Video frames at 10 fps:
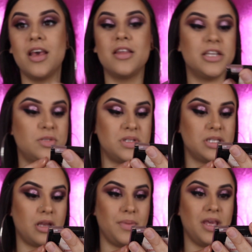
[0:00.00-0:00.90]
This one's
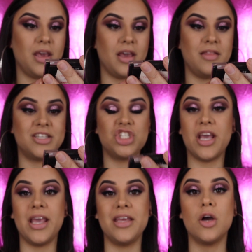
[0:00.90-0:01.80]
gonna be in the
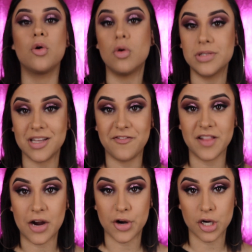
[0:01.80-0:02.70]
shade Golden
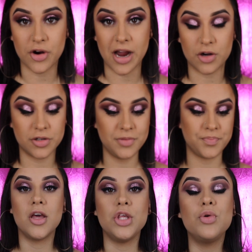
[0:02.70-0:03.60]
Flower Crown.
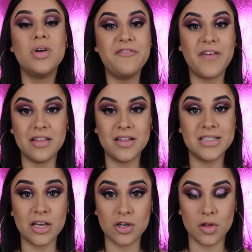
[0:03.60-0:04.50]
You can find
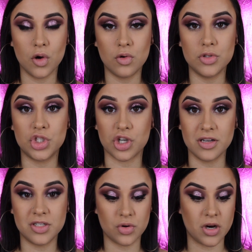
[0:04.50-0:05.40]
this at your local
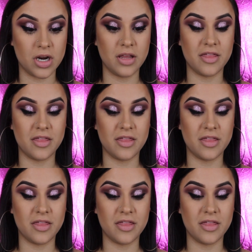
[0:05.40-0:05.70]
drugstore